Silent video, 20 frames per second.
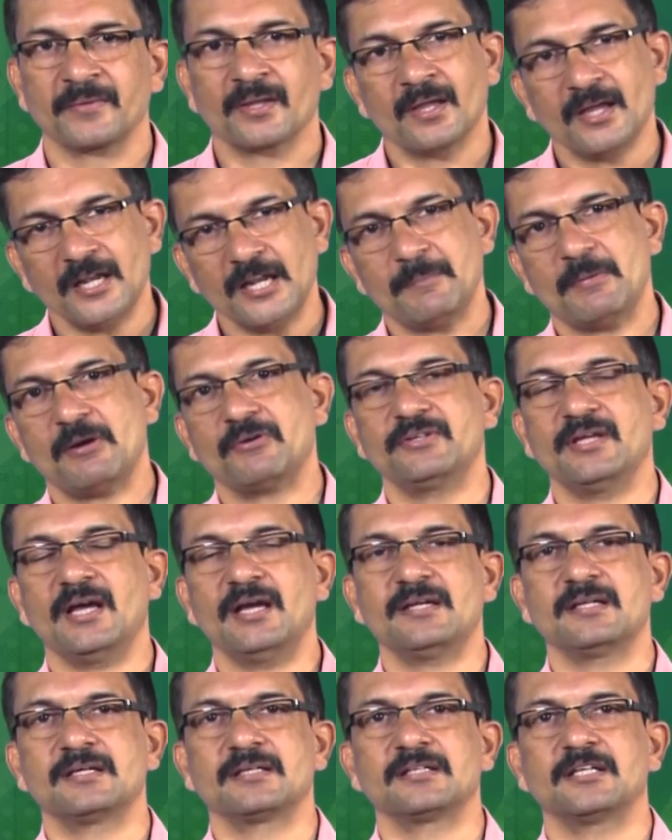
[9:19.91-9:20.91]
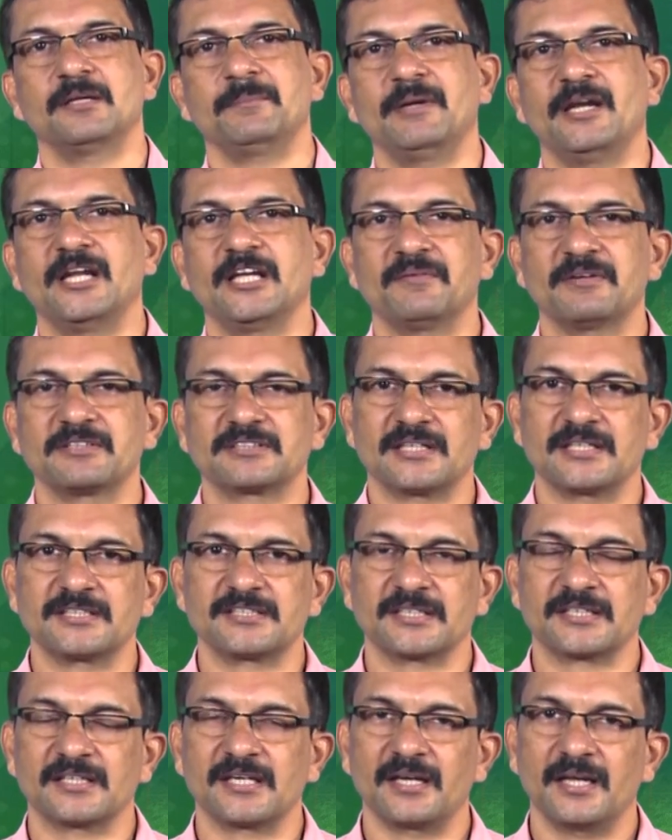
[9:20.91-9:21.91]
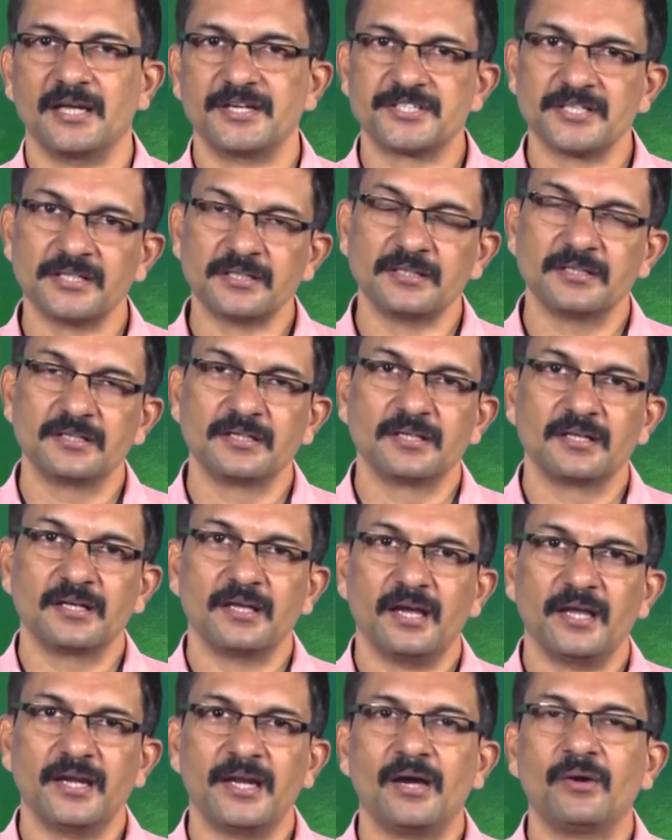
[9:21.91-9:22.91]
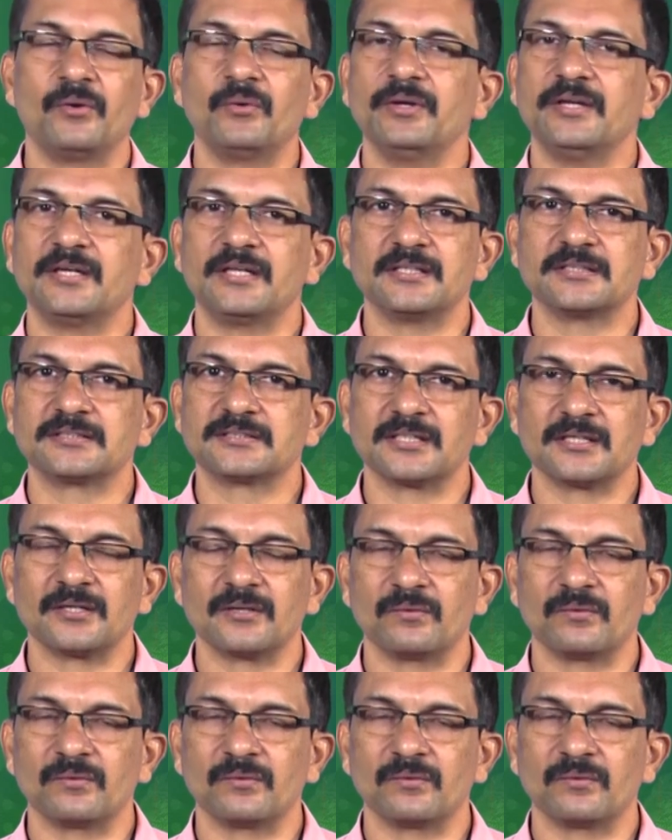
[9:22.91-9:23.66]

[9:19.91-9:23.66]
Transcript: And above that, the building was constructed later, and now it is